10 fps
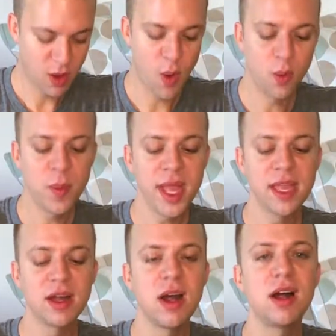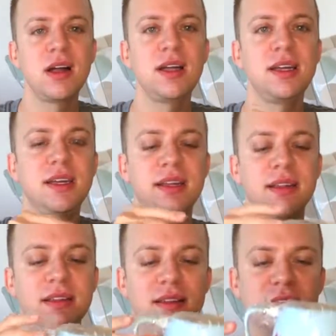Oh my god.
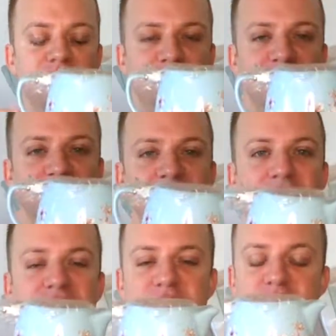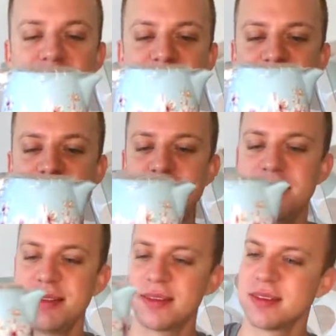Do you see how cute this is?